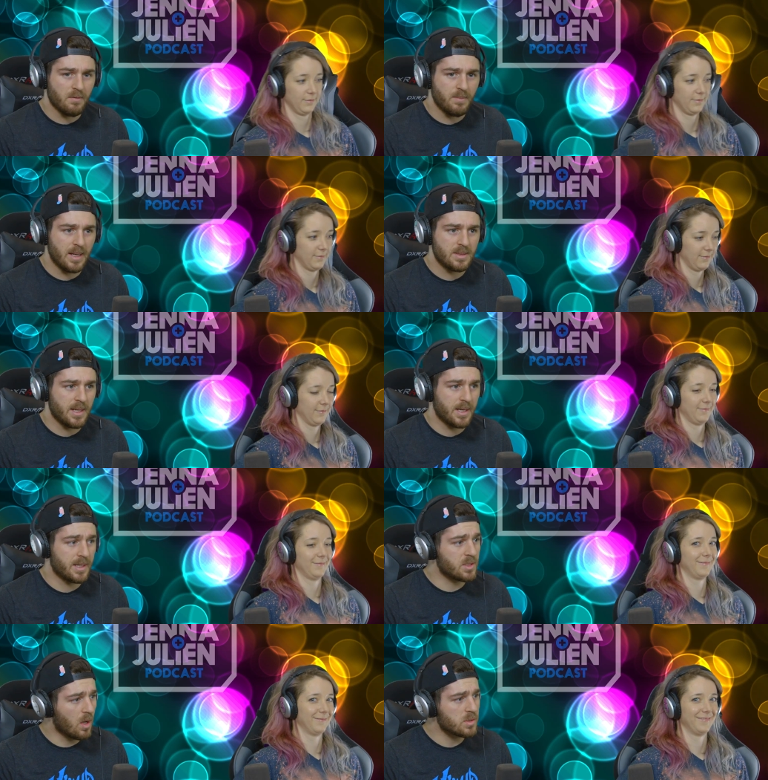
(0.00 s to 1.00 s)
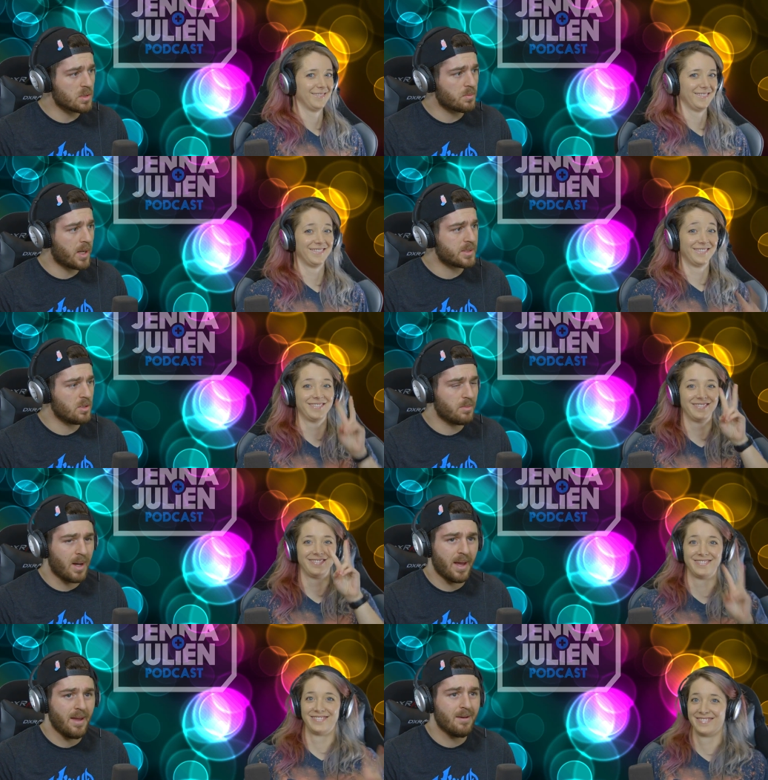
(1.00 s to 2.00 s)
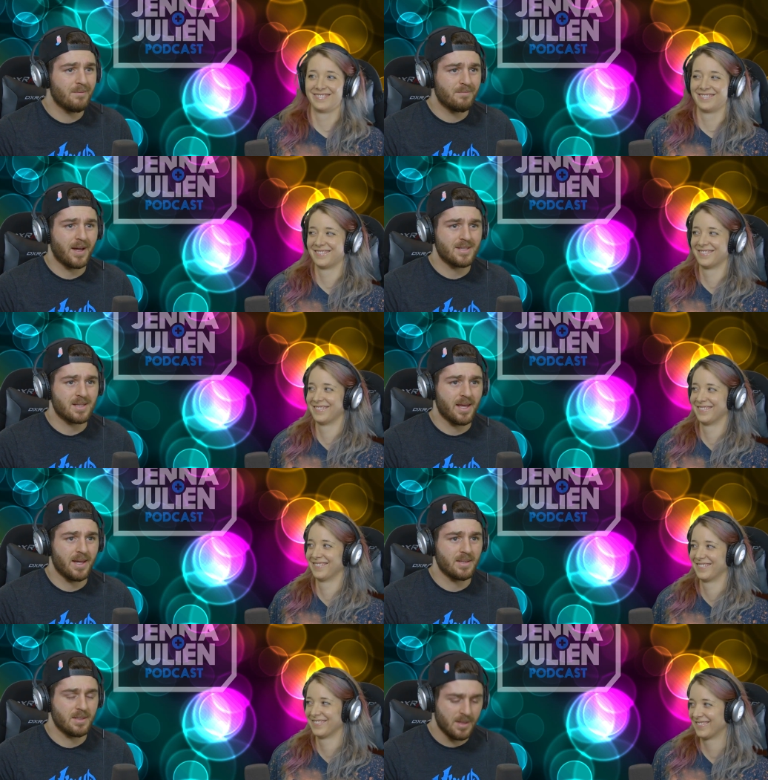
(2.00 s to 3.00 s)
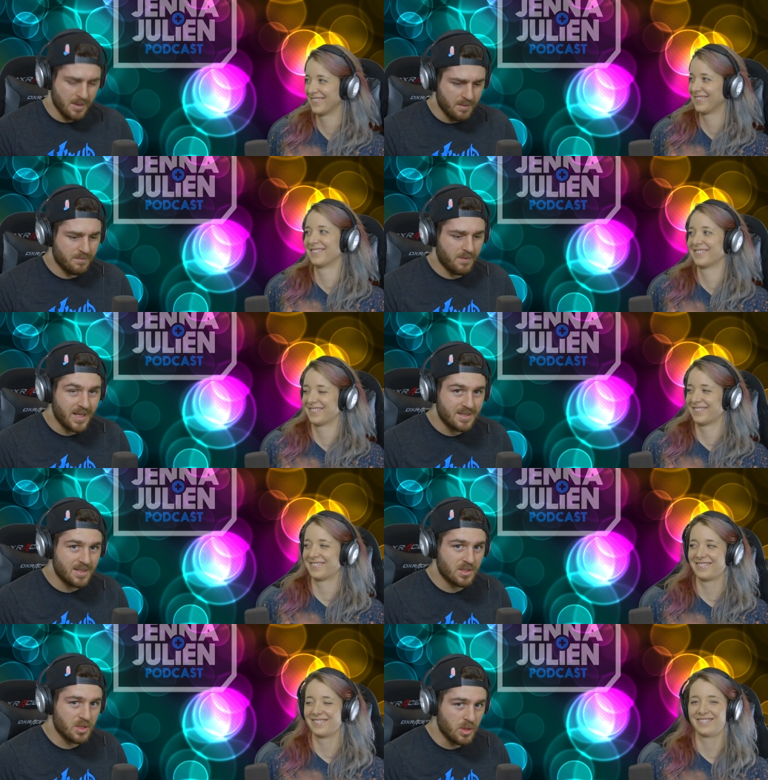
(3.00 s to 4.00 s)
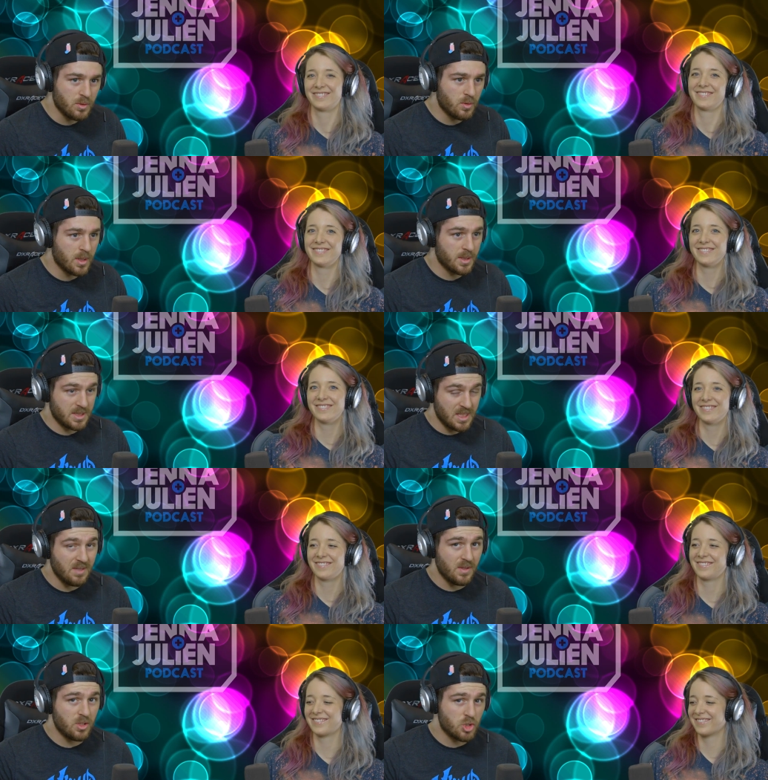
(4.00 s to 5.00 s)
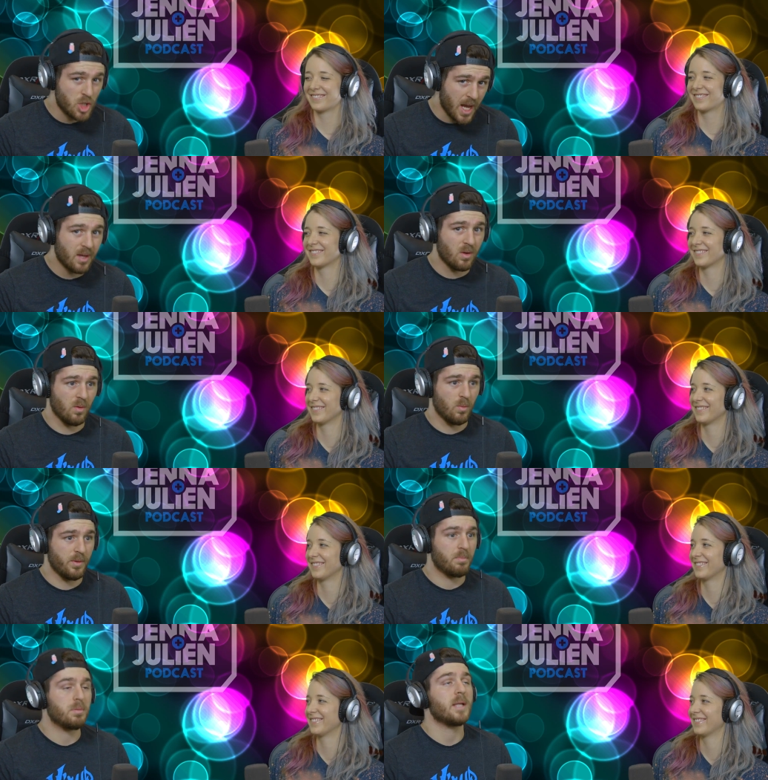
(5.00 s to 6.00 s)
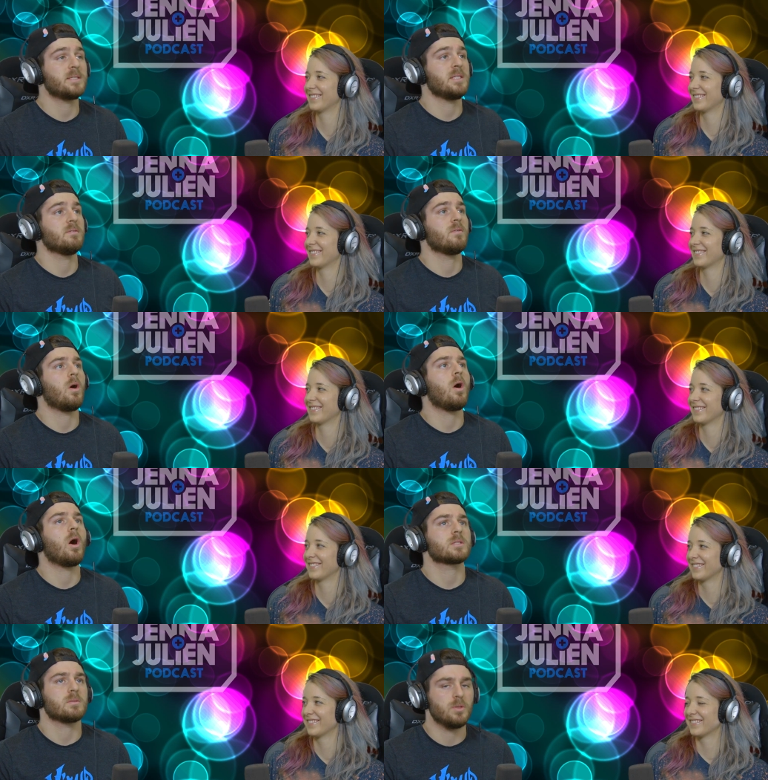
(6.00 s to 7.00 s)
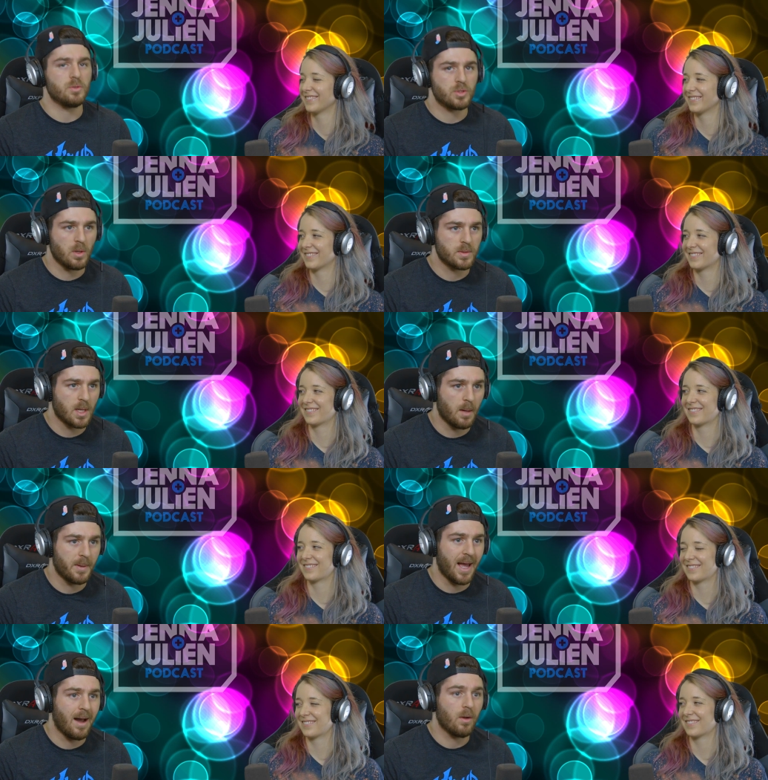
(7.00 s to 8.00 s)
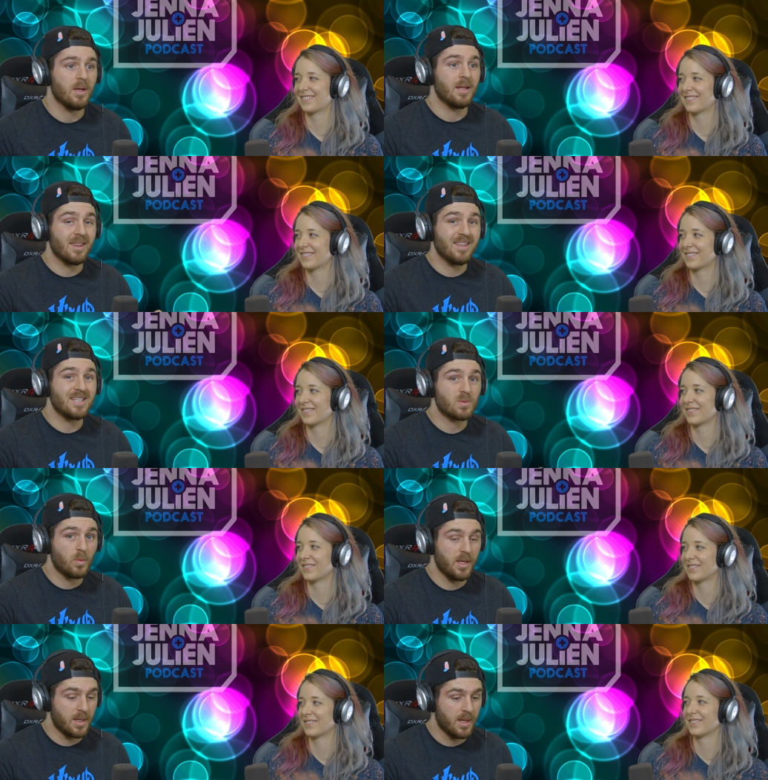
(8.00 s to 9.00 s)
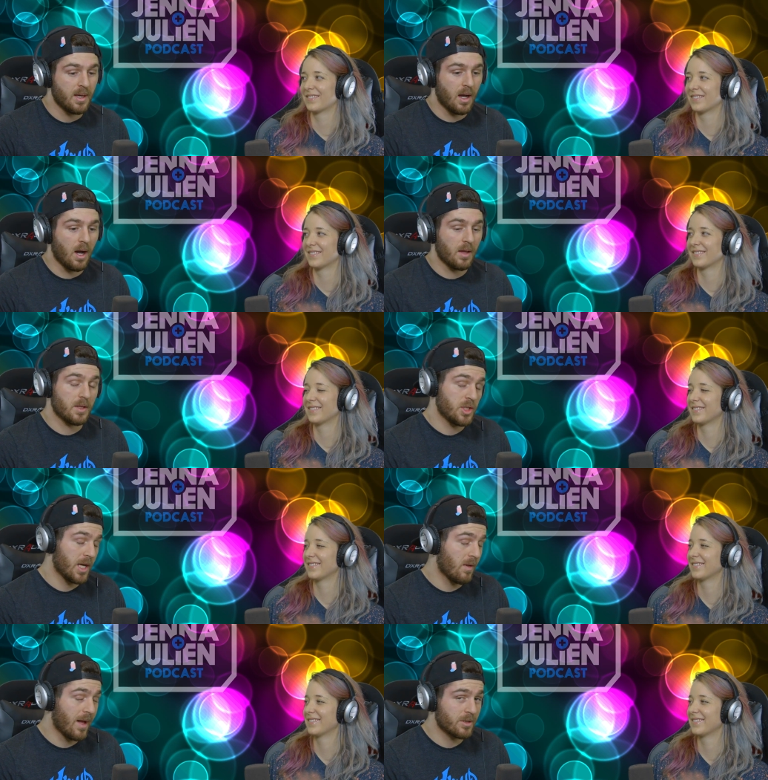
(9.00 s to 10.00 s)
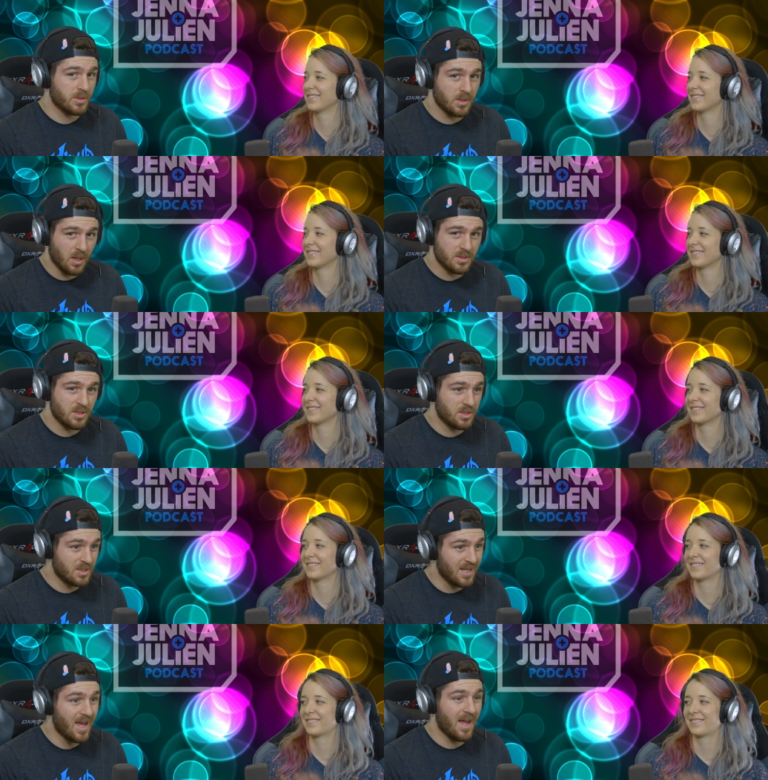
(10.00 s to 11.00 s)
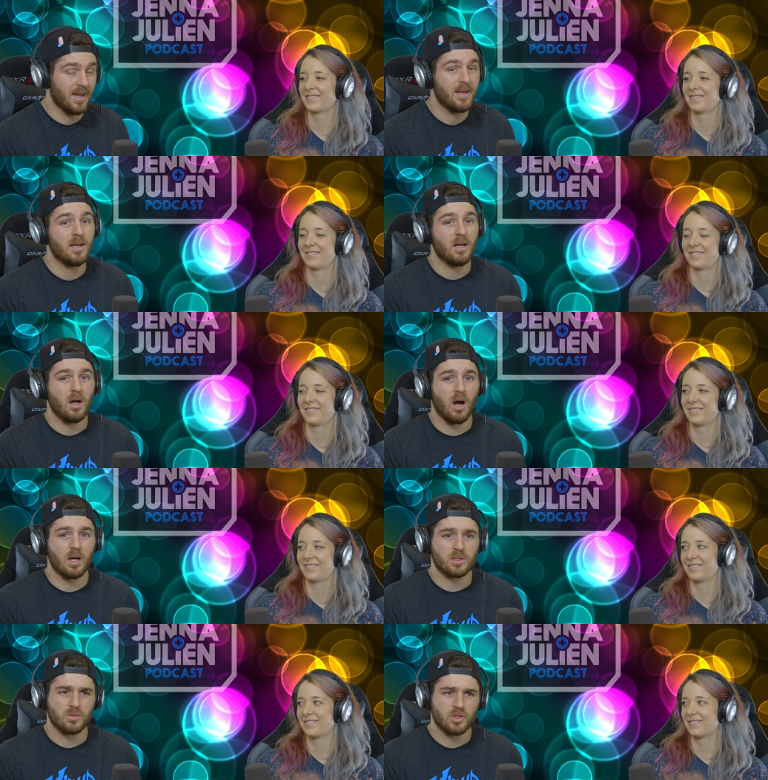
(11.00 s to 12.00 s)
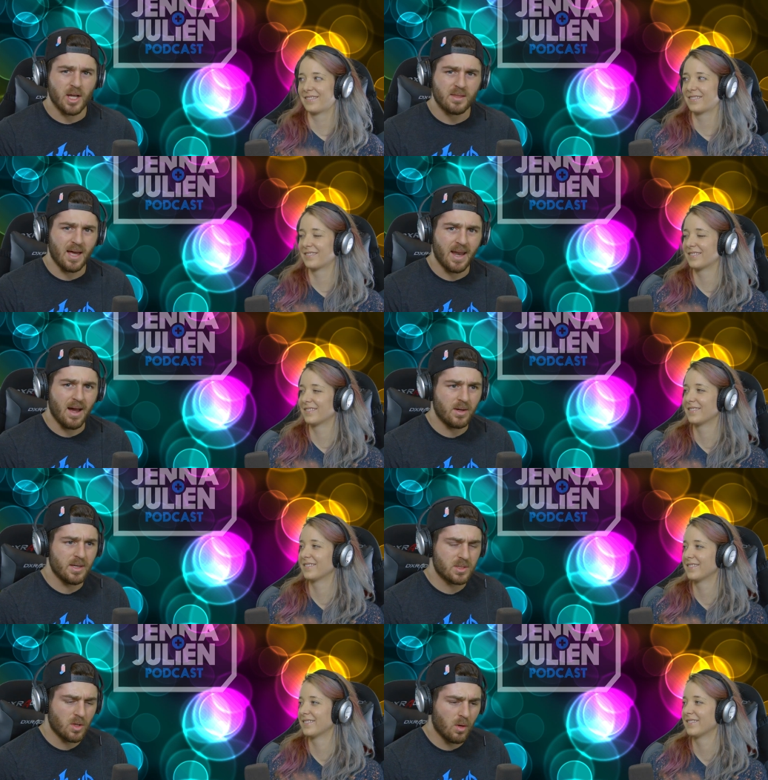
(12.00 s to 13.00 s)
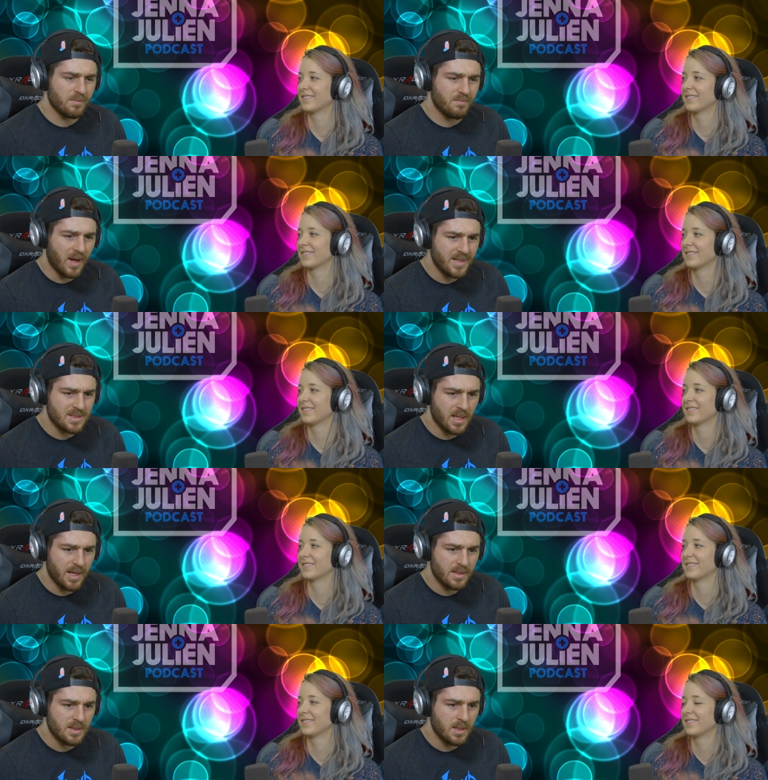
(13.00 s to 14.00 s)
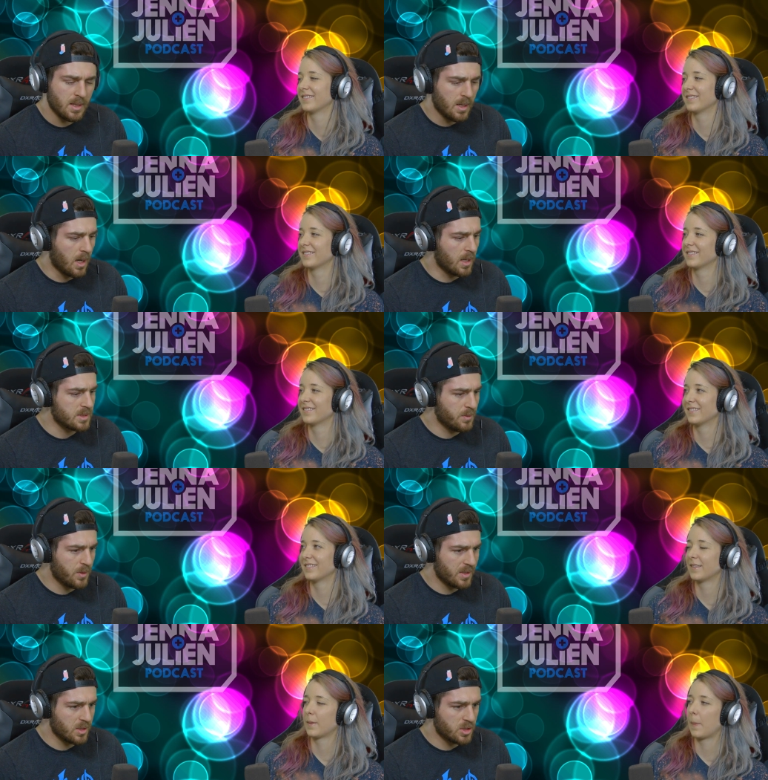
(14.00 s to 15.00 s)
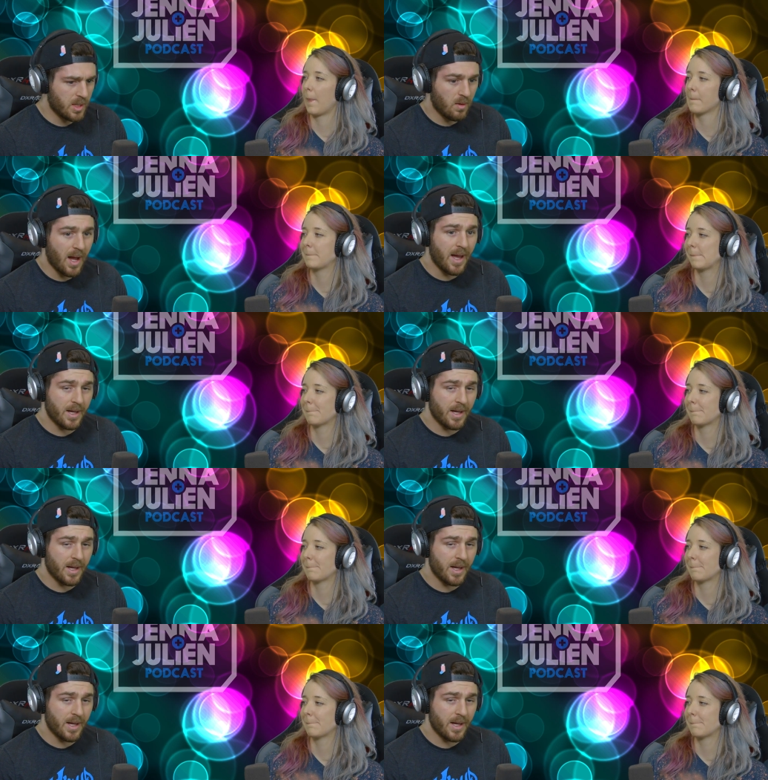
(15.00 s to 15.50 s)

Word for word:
Speaker 1: of meditating. It is also brought to you by Viceland, Vice's new TV channel with plenty of awesome new shows coming out this week. The channel actually launches today, so check that out. It is called Viceland. See if we can get the channel. I